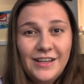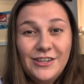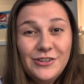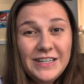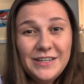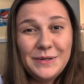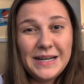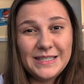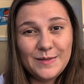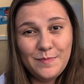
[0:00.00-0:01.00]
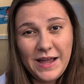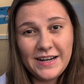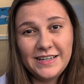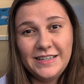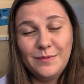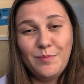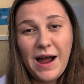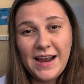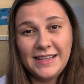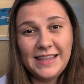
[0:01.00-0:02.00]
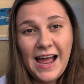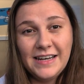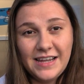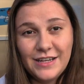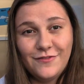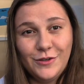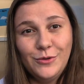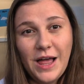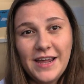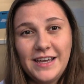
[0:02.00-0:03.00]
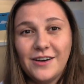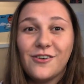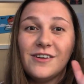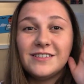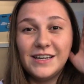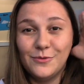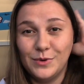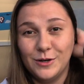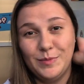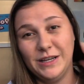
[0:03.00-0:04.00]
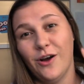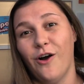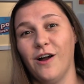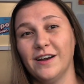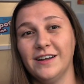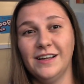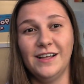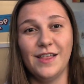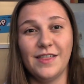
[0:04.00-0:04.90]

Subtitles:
you need to expect to buy it that day if you like it, or else it will be gone.